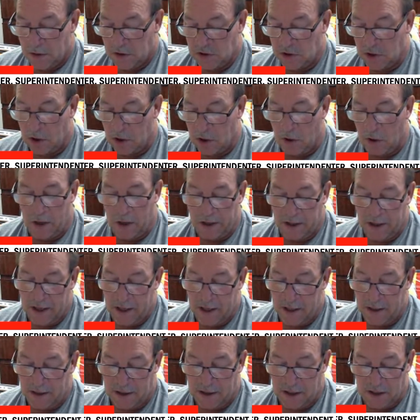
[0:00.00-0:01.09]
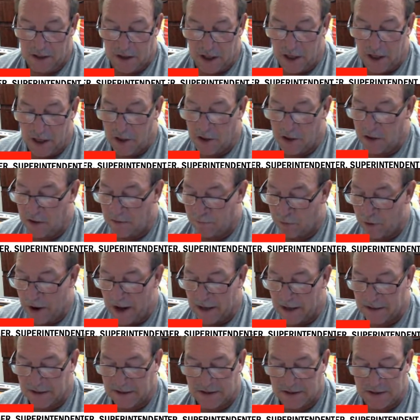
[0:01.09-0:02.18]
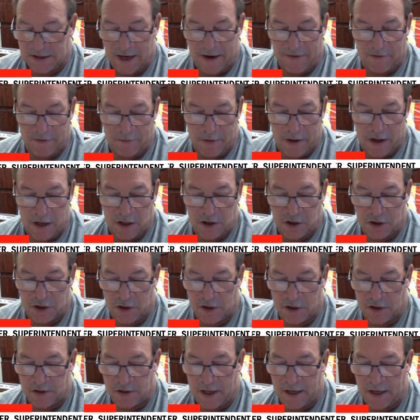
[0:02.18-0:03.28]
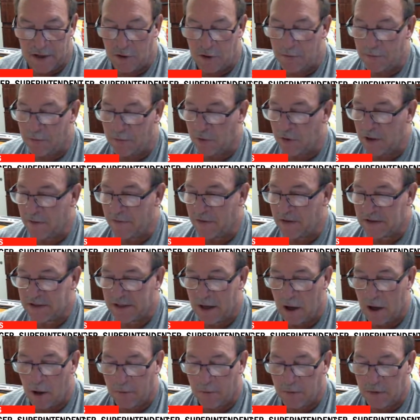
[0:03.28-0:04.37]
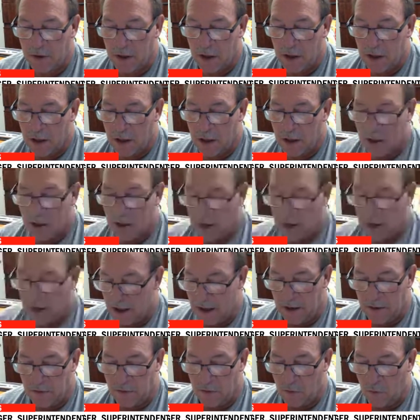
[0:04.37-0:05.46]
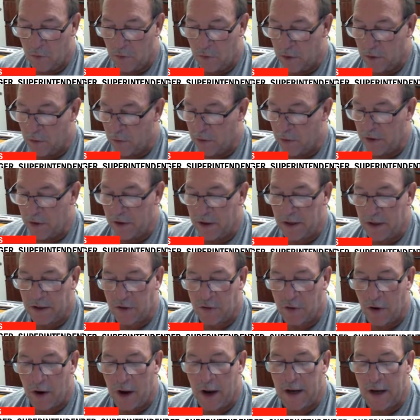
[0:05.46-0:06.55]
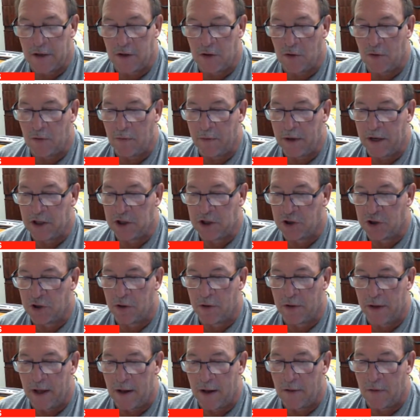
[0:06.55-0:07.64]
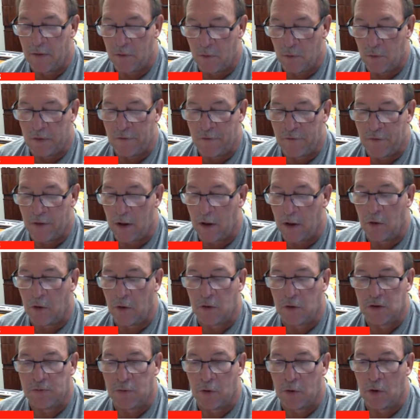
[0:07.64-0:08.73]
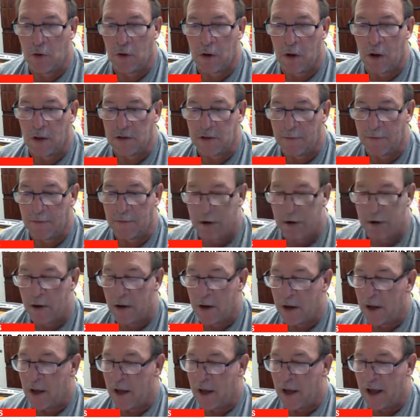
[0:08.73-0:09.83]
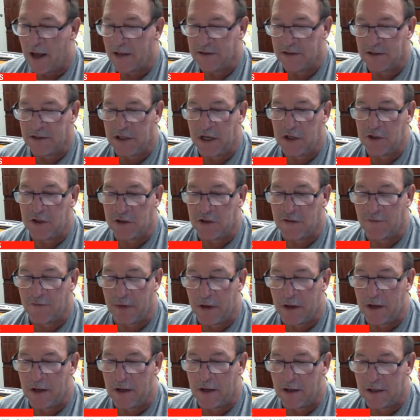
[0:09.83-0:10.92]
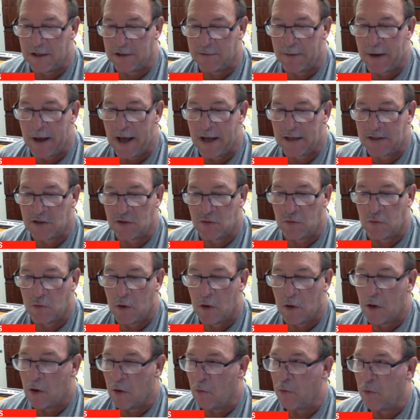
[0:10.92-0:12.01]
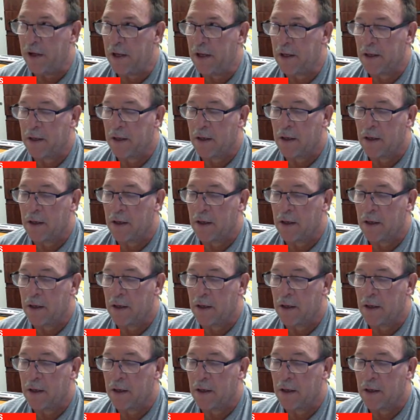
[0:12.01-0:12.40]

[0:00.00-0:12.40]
So again, continue to practice safety measures. I do believe it's helped, and we're really trying to make sure that we follow those protocols up here as the teachers have been in this past week.